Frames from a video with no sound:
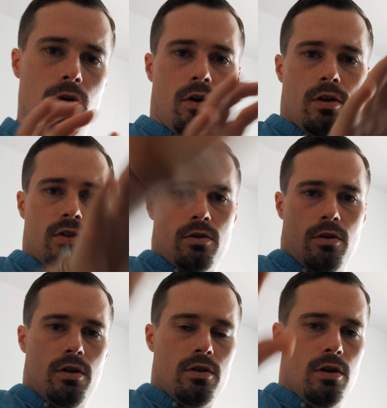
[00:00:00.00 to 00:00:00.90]

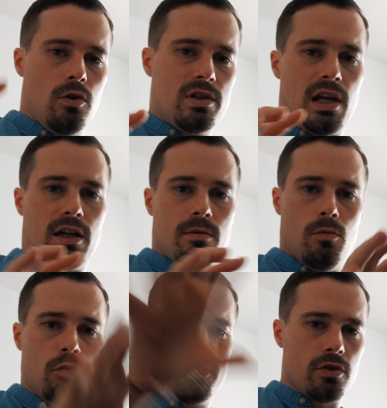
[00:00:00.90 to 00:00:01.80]
also looks like it
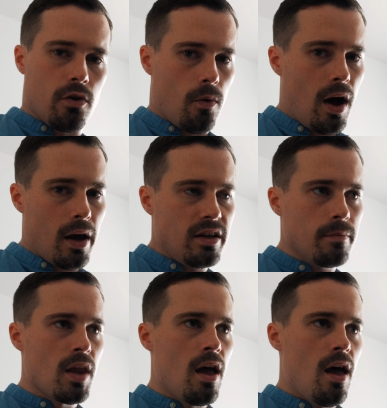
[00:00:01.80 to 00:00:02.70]
moves to the right.
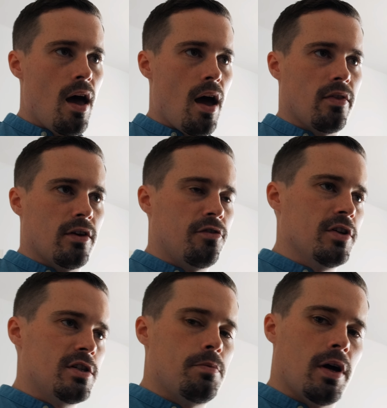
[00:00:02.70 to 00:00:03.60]
and that
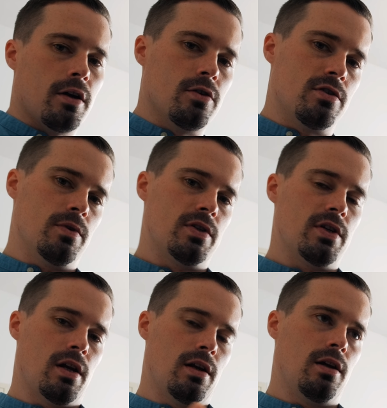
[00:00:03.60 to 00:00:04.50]
fits better because we're
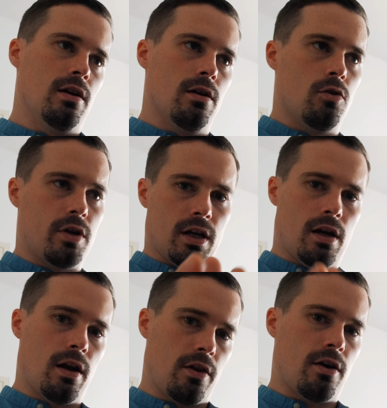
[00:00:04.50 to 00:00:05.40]
suddenly looking in
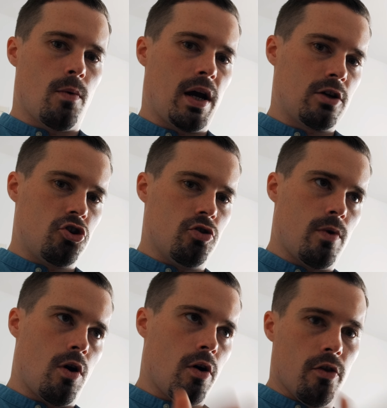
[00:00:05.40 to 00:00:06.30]
another direction.
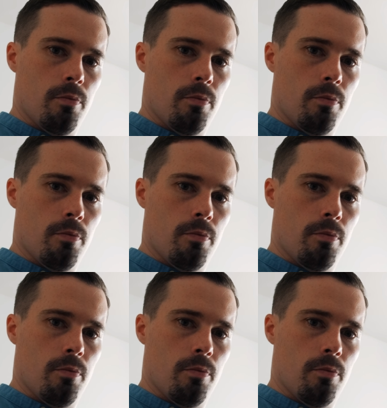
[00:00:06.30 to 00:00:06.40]
We're on the